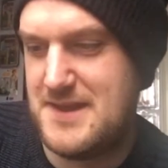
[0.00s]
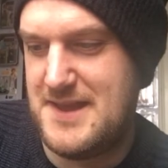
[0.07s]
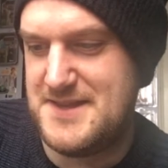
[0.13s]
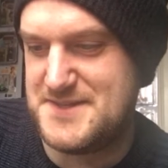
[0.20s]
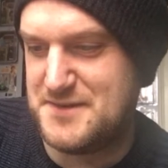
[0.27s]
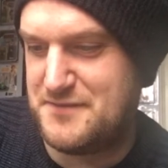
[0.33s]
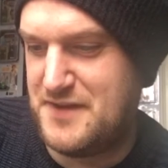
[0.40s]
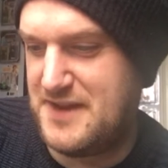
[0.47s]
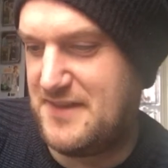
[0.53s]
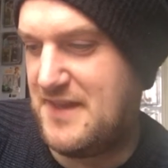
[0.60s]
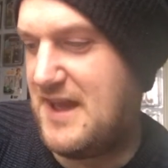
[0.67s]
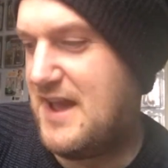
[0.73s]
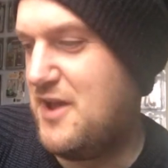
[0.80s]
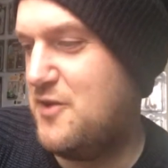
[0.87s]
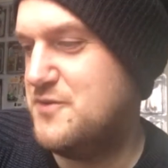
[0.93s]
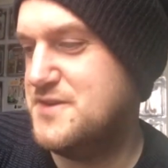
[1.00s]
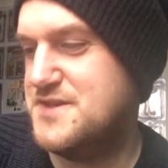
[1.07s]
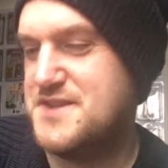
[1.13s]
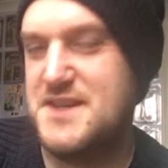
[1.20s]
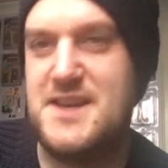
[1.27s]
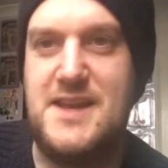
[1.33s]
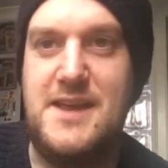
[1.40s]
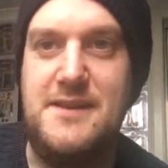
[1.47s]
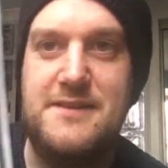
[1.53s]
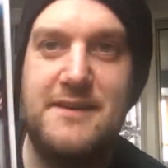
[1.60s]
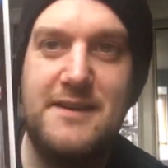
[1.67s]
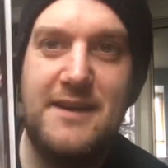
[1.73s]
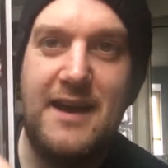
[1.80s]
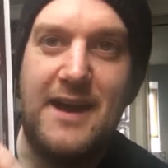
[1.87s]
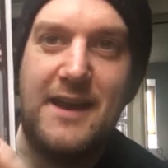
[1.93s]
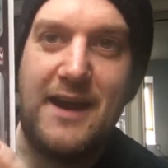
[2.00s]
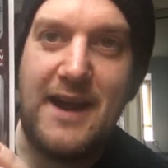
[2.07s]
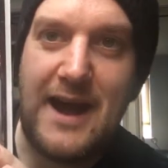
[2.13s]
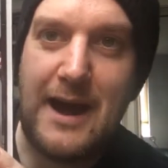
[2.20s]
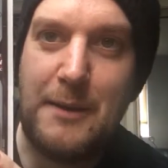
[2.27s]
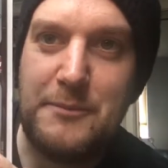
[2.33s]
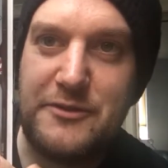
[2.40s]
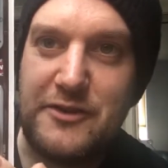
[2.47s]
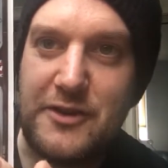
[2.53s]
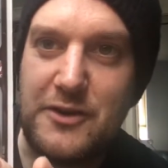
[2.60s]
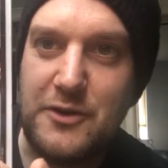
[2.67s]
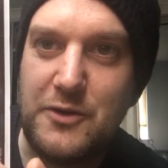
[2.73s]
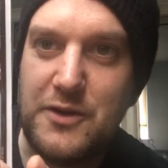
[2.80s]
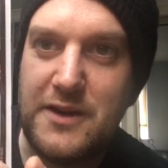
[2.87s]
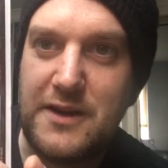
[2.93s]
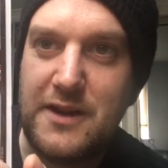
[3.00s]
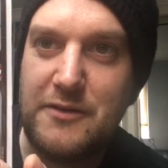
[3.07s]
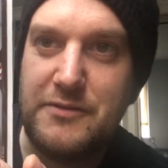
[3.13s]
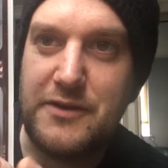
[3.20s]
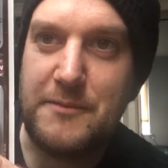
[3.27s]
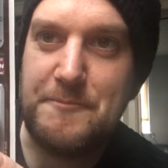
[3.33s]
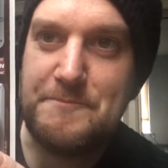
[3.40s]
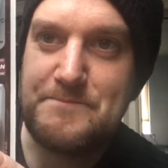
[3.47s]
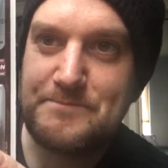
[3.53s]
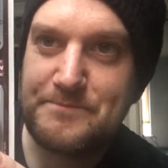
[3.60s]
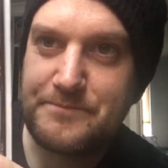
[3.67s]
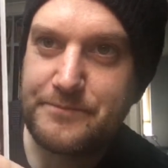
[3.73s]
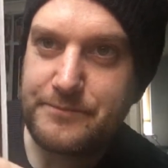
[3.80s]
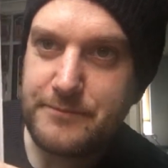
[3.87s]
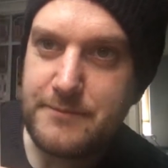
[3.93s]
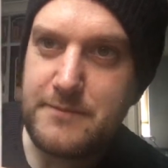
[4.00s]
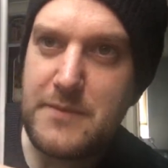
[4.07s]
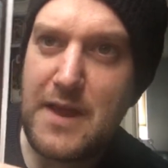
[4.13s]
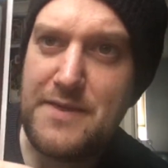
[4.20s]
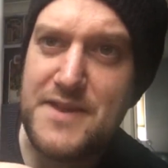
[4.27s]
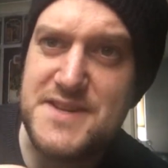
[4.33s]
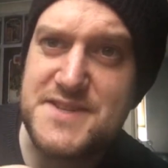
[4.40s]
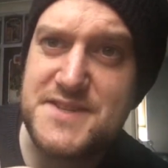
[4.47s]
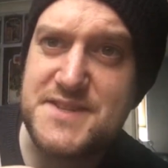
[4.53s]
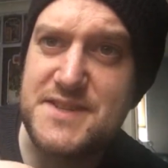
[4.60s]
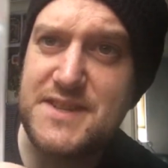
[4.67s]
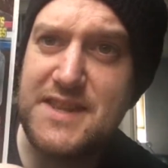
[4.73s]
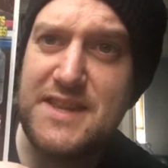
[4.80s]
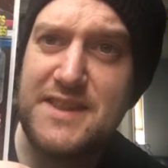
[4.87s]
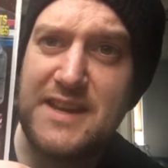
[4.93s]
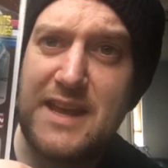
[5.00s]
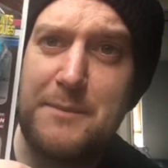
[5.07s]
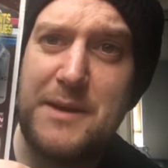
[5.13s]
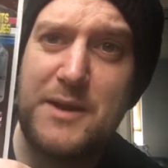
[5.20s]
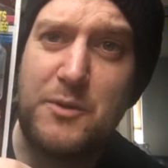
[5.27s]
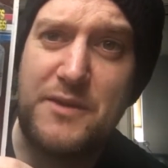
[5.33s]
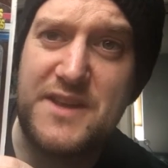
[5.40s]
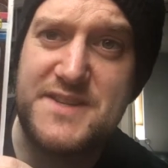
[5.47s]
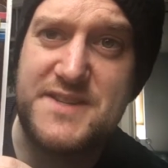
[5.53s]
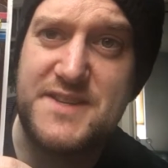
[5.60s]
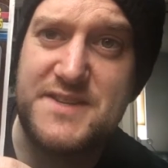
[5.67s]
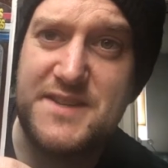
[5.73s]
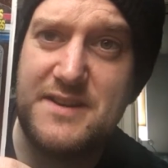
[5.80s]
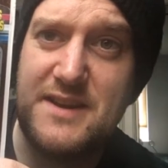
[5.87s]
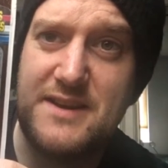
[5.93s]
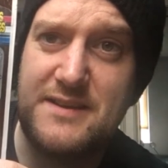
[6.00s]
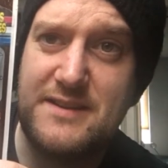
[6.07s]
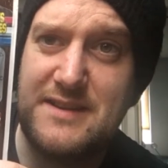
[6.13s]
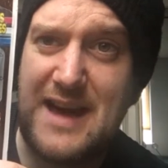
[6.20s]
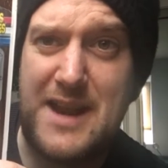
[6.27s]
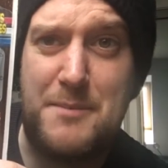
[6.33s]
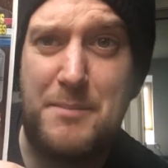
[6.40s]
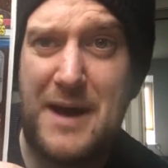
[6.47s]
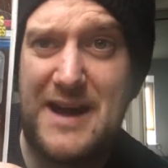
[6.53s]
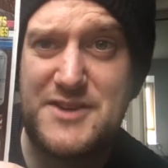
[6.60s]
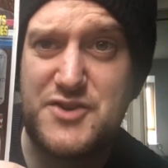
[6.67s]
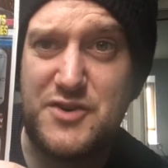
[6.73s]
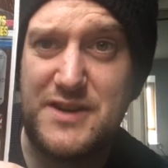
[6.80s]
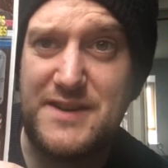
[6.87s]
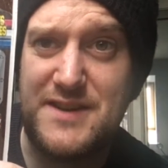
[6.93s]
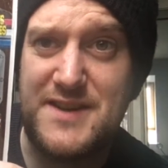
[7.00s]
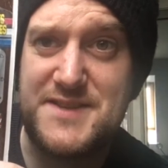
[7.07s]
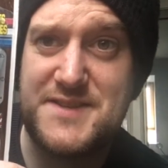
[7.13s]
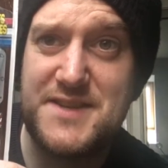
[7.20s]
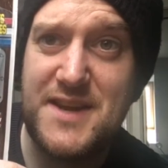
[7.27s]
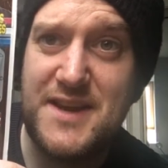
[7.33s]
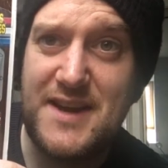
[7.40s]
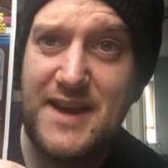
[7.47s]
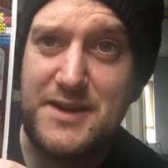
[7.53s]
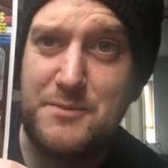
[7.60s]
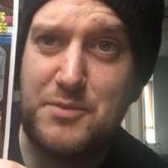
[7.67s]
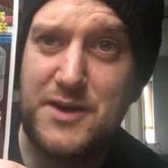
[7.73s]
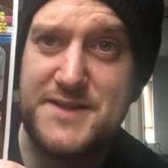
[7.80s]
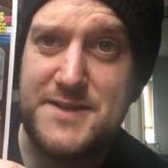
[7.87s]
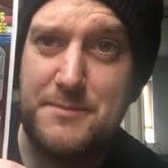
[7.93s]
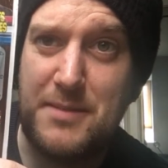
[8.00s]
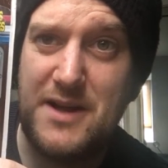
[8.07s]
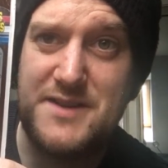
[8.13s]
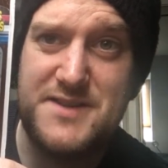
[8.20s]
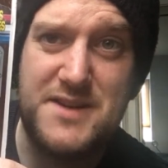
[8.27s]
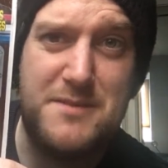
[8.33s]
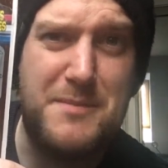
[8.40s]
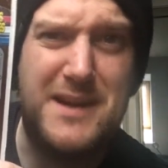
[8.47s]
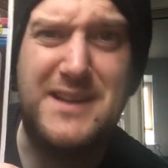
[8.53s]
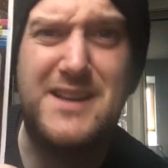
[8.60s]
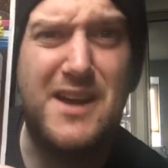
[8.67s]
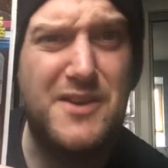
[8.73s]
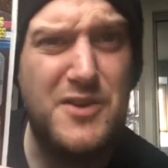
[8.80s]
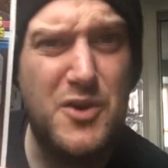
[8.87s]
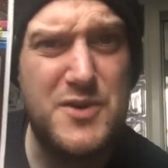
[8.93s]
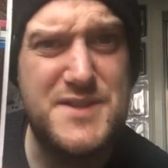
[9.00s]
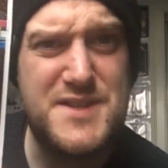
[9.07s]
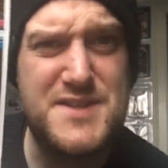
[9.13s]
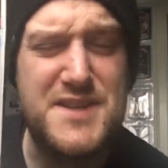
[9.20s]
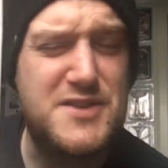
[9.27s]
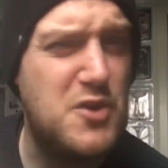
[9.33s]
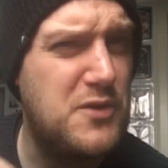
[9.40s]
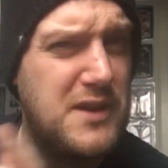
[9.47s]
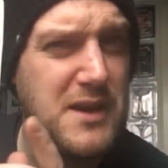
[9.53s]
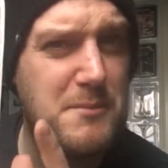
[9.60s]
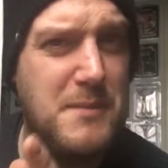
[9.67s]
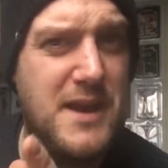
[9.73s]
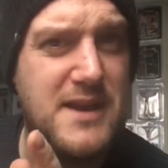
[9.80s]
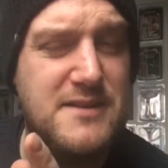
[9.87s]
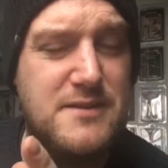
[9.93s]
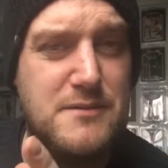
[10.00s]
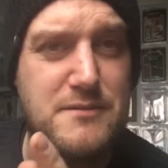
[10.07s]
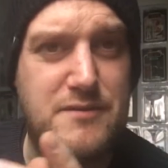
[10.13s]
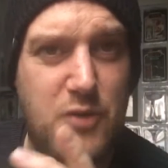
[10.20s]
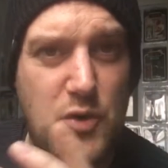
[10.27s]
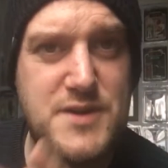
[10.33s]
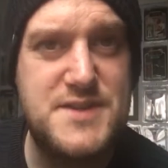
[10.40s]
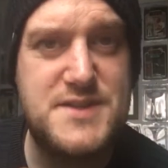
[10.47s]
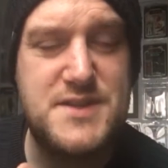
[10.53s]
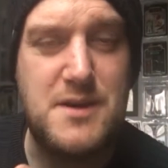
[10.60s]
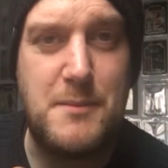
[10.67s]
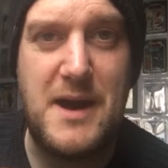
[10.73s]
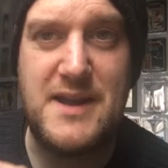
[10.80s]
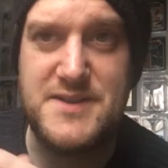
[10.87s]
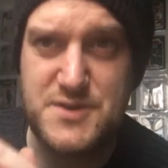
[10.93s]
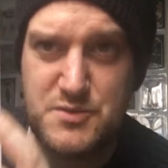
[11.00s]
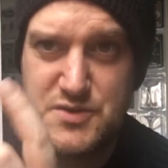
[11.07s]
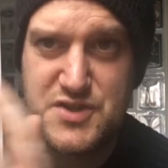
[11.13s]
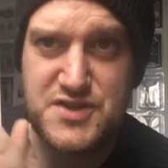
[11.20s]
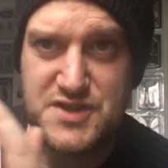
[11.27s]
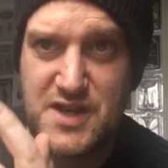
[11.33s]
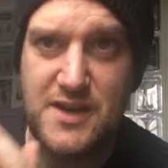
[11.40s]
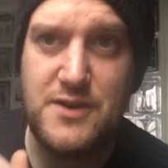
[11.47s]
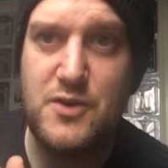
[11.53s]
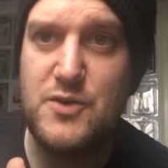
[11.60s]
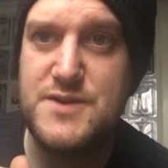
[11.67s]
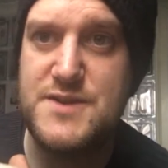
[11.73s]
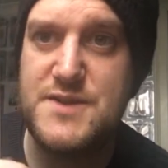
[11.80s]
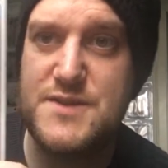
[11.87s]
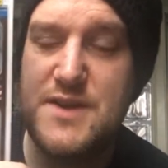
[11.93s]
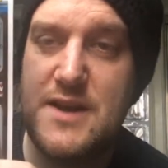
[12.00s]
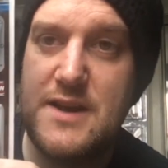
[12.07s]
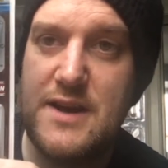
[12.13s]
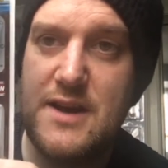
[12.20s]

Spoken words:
he's a figure that I owned as a kid, and I absolutely loved him. The gimmick with this is it had a battery in this, and you press the buttons and it made gun noises. I don't think it made voice commands. It was just gun noises